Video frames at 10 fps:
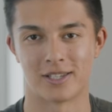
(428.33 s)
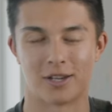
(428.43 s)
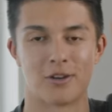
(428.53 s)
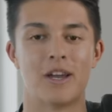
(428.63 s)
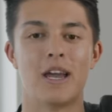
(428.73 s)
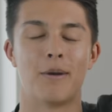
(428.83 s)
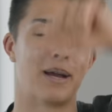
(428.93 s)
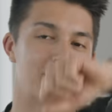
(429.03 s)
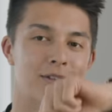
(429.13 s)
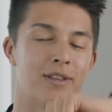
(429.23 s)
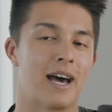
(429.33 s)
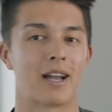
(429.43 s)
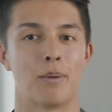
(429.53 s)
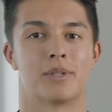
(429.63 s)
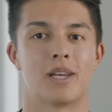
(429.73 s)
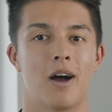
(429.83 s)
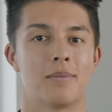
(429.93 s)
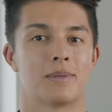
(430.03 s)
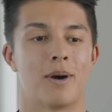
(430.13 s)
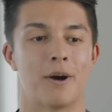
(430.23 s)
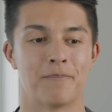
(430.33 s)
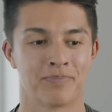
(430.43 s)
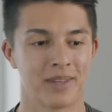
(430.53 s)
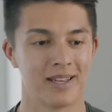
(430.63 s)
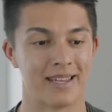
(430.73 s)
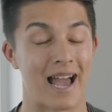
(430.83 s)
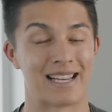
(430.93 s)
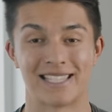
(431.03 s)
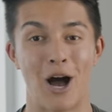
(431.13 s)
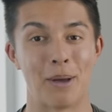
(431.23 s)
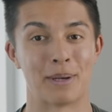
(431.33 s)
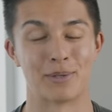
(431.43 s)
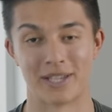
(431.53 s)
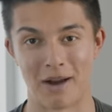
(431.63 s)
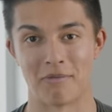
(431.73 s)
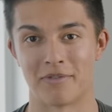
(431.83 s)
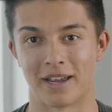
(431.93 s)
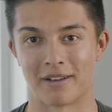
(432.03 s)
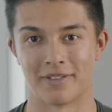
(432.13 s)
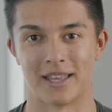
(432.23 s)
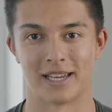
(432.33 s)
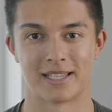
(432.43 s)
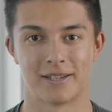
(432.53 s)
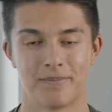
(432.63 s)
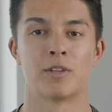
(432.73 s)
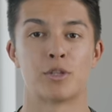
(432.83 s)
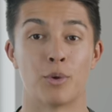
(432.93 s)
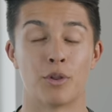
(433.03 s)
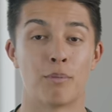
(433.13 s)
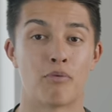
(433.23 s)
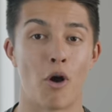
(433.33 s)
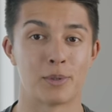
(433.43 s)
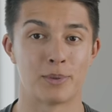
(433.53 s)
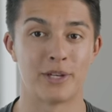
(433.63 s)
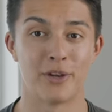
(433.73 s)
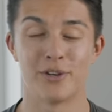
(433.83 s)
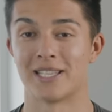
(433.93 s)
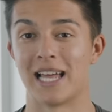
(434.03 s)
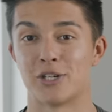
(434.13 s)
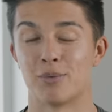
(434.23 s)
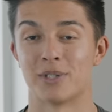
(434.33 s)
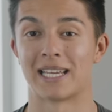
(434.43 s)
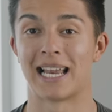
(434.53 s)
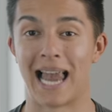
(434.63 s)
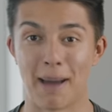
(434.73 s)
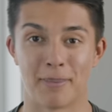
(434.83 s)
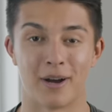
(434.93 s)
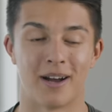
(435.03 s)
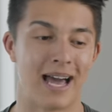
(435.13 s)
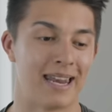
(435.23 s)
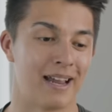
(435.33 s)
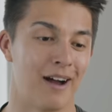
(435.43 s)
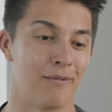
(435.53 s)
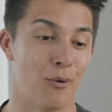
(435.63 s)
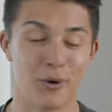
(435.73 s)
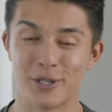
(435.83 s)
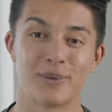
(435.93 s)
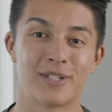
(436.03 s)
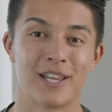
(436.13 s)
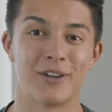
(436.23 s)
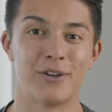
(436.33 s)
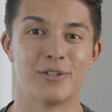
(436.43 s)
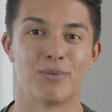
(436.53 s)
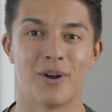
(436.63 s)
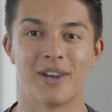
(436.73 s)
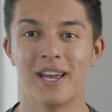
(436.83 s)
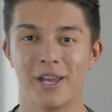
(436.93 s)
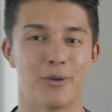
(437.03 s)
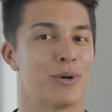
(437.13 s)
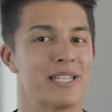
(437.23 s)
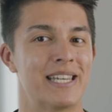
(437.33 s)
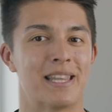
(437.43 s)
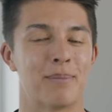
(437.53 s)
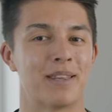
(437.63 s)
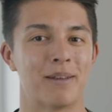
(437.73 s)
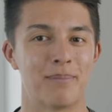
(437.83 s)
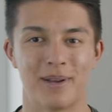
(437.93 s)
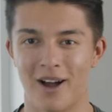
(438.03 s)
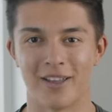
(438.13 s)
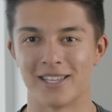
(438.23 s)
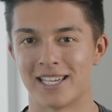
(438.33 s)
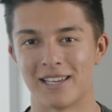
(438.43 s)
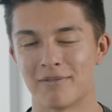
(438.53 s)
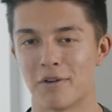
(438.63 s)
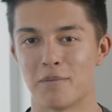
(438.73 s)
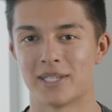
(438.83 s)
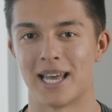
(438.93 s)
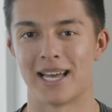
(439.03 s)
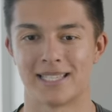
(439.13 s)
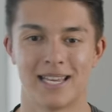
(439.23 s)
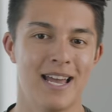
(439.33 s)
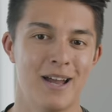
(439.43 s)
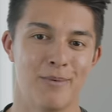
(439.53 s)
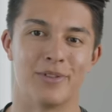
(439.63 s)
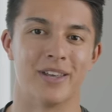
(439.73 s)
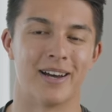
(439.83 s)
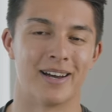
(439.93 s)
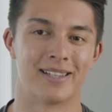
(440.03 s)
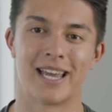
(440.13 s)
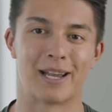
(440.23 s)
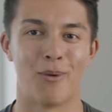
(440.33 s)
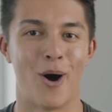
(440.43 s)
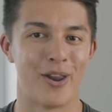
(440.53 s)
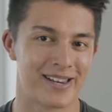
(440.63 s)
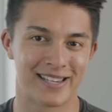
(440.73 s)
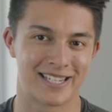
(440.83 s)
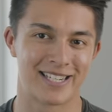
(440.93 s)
So we had to do that a couple of times. But yeah, timing was everything for this. So one of the props we used actually was a clapper, and I've always wanted to use one. You always see them in the behind the scene film sets with the take one.